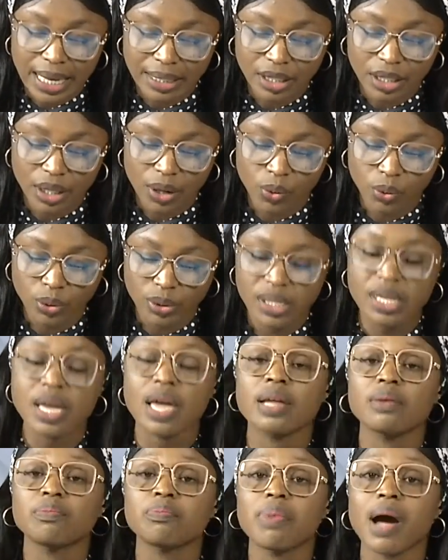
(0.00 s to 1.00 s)
schools
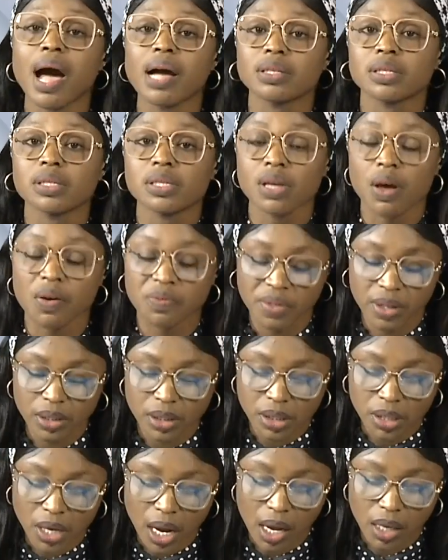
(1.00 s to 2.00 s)
in parts of the
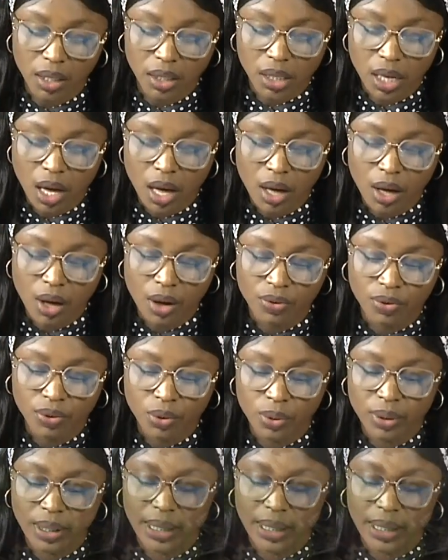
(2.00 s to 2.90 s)
state. Though the